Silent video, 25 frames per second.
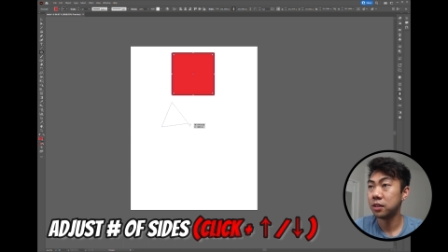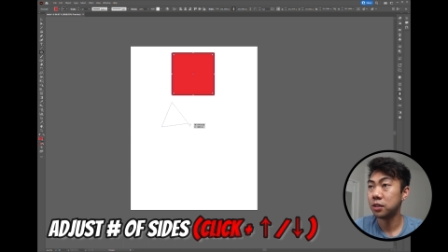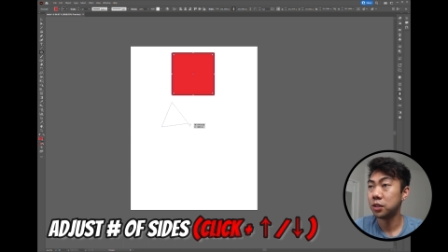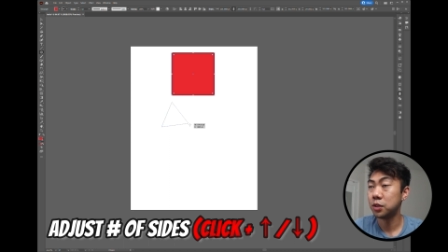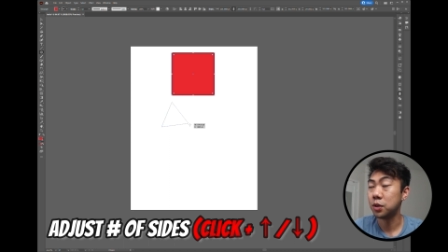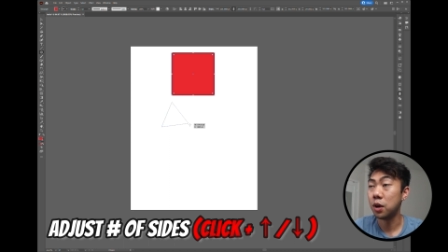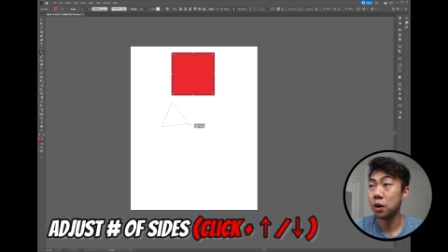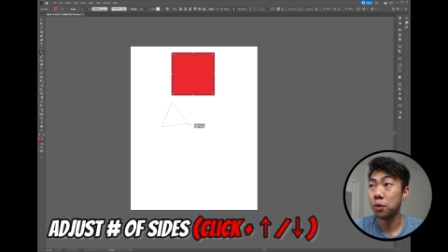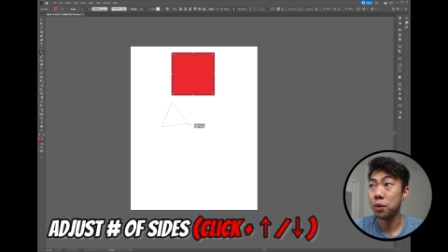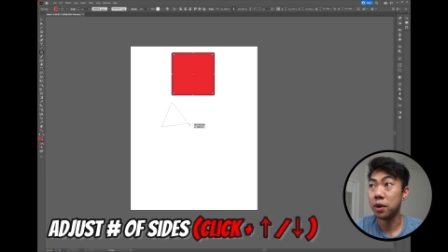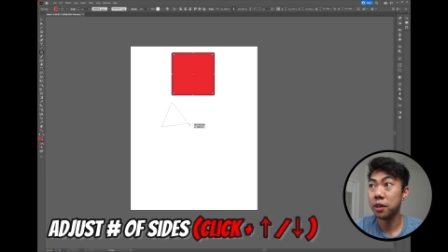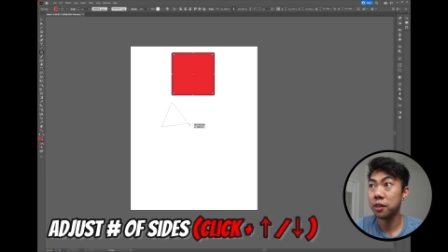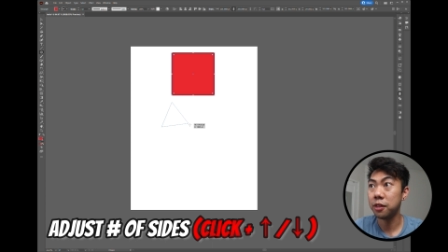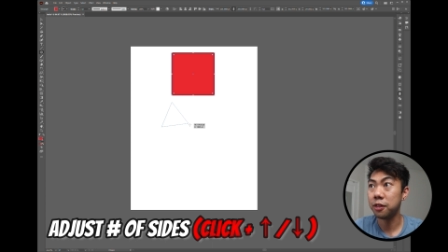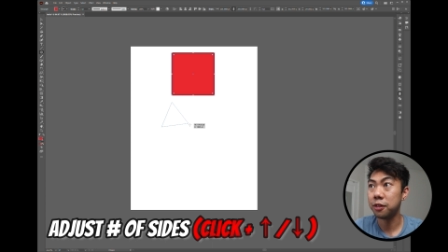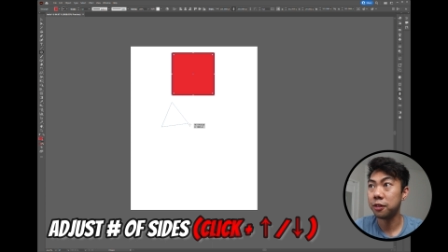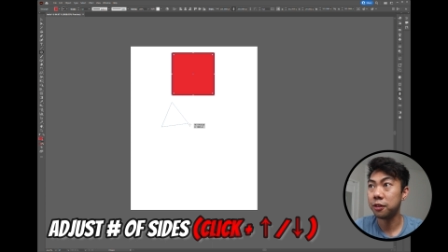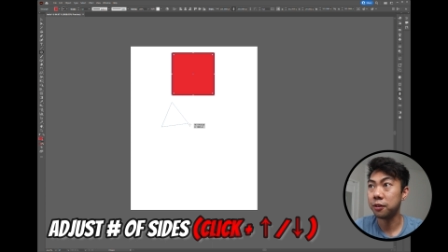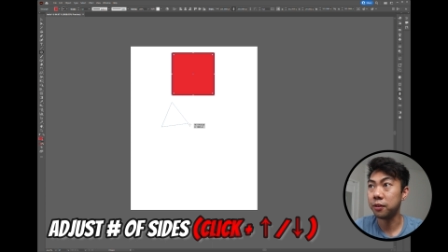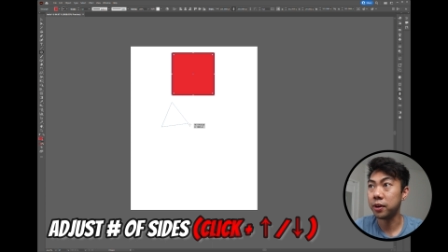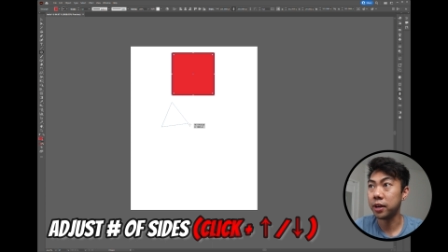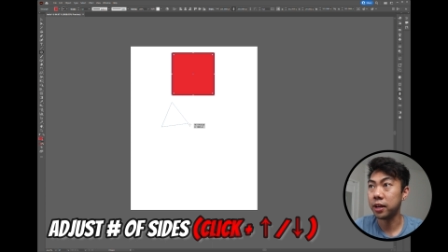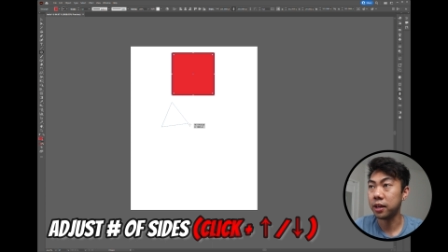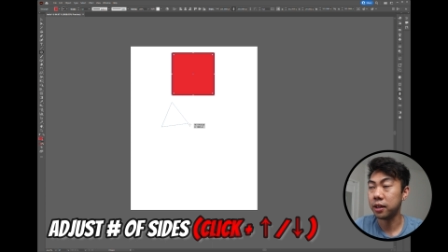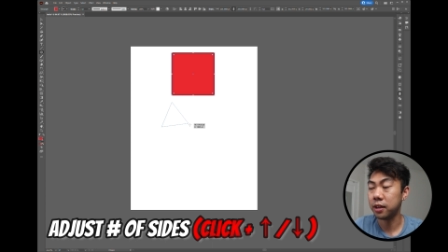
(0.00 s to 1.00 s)
So I want
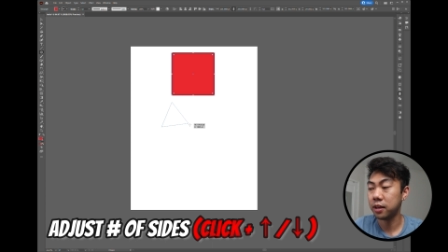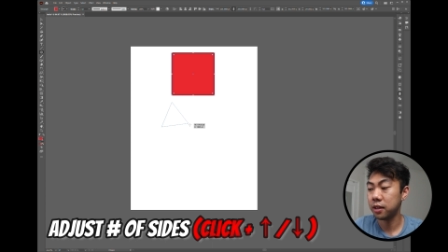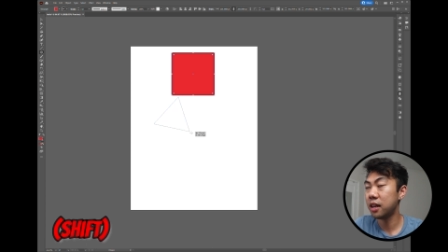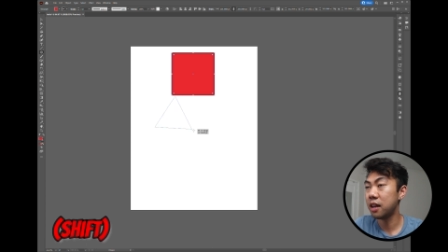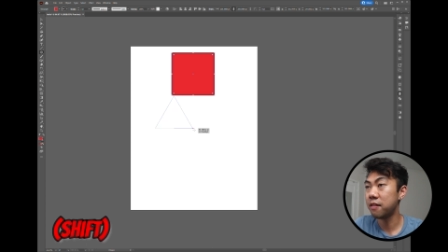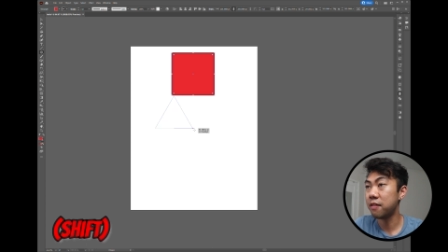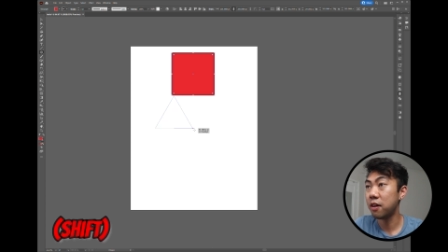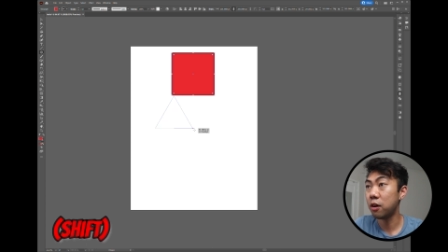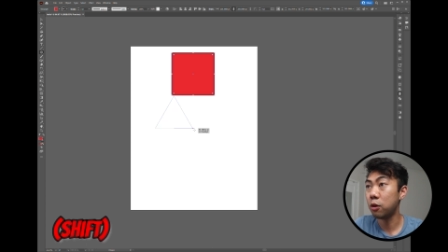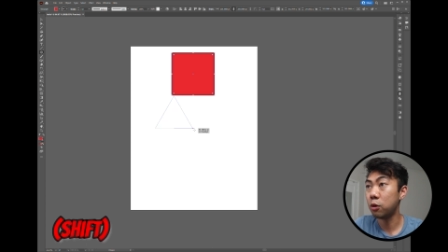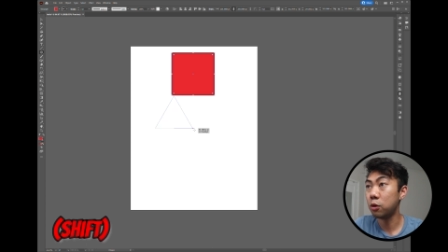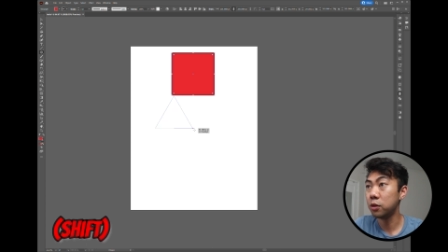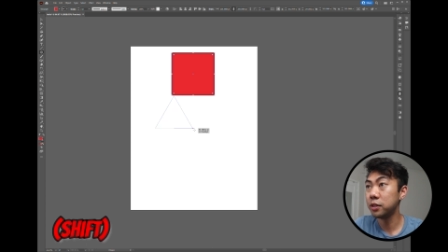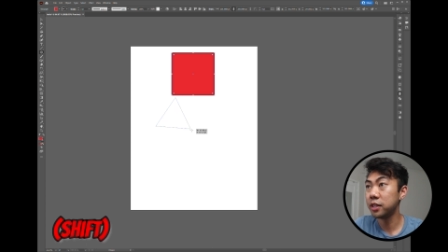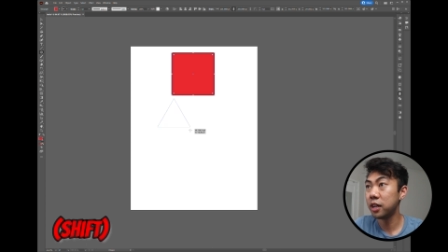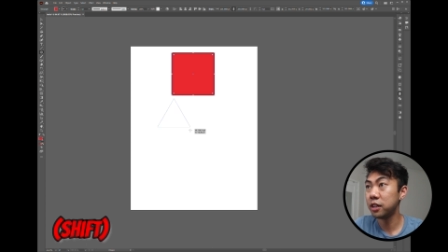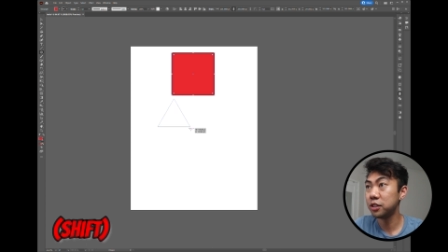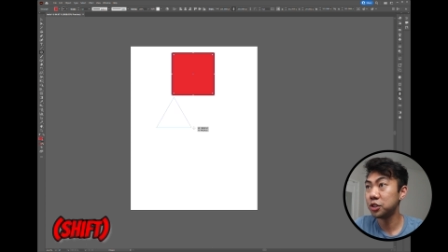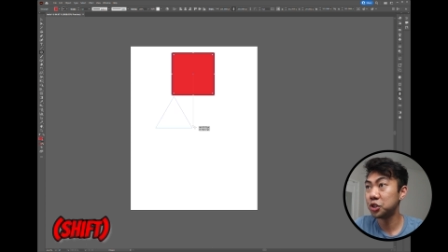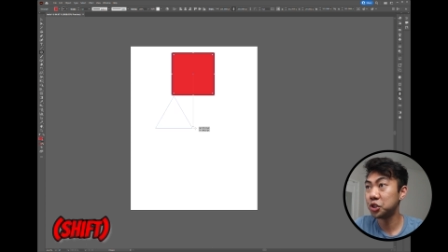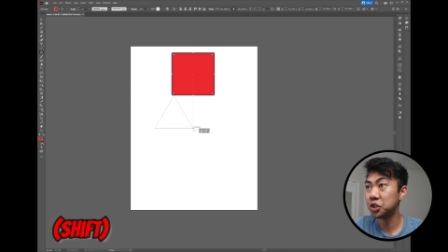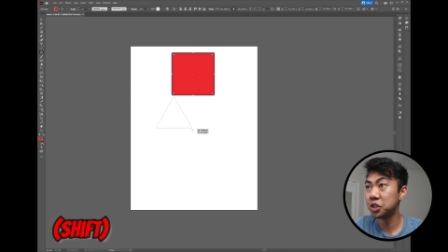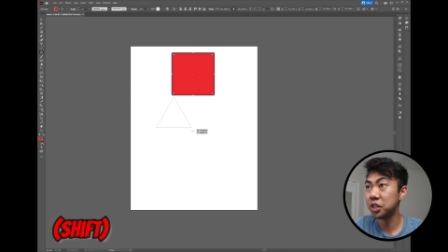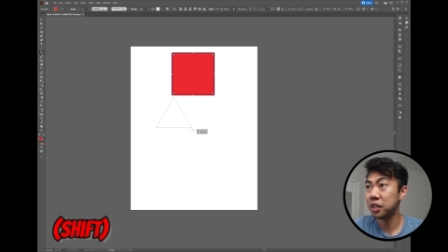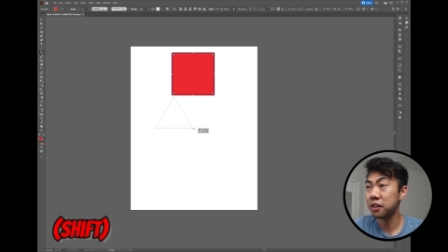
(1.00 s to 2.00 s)
three. If I hold
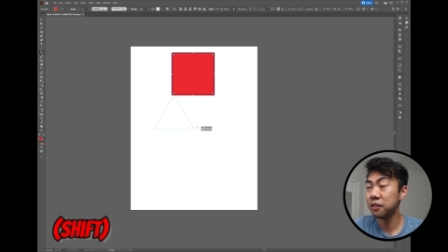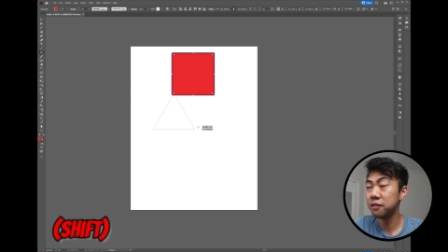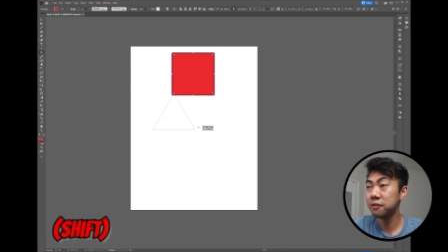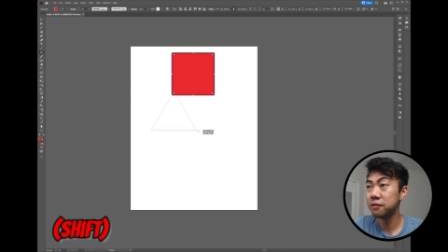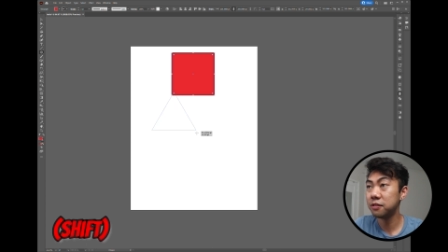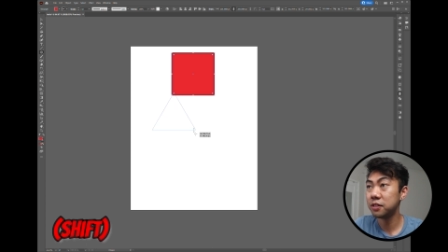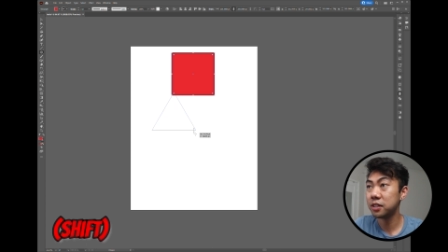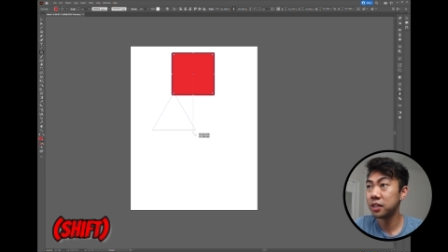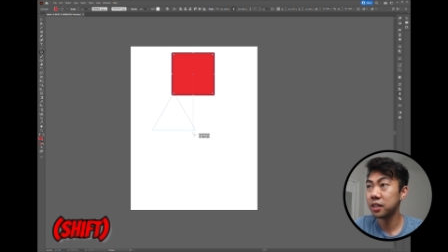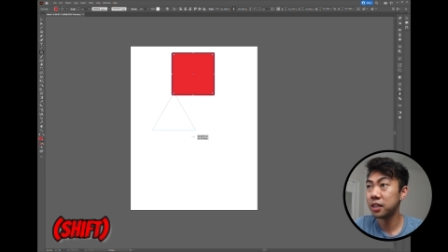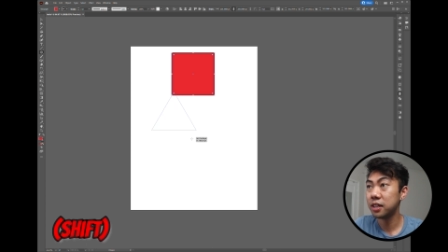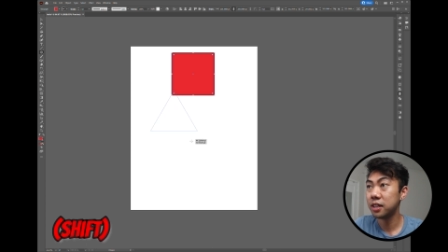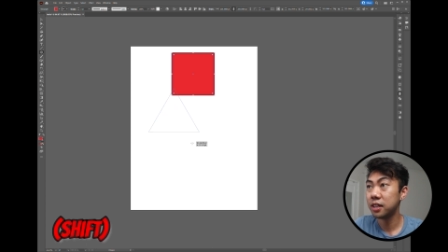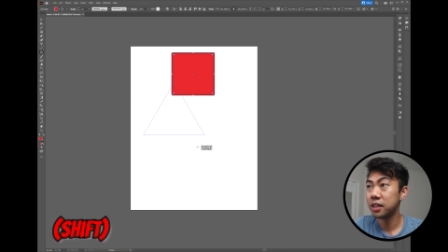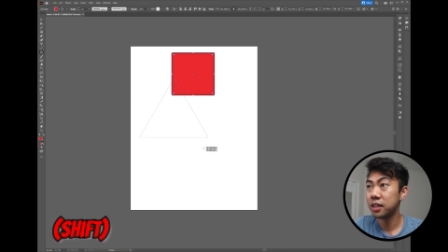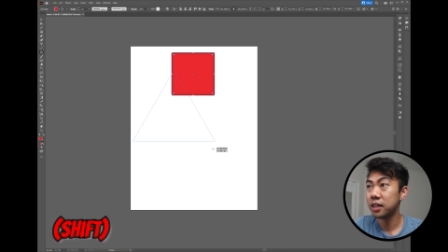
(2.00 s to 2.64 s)
down shift,